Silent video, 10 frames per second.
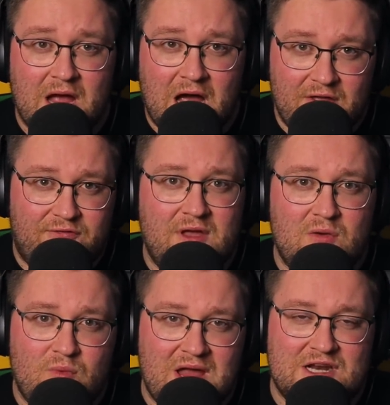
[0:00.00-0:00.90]
I think
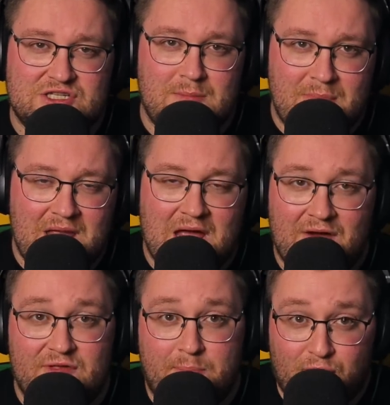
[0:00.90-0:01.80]
we actually may
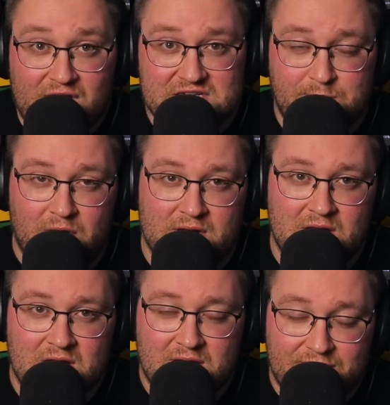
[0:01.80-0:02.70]
have the price point
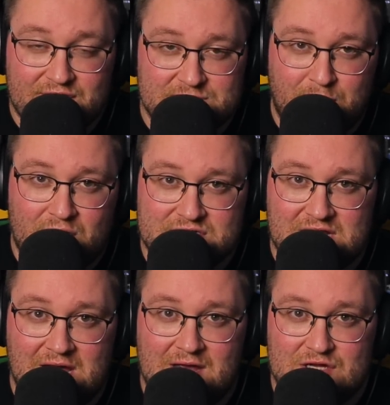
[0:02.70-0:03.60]
for this box
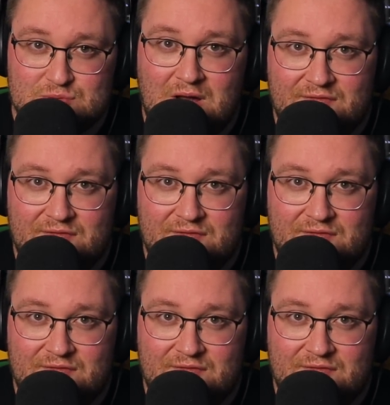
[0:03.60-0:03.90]
set as well.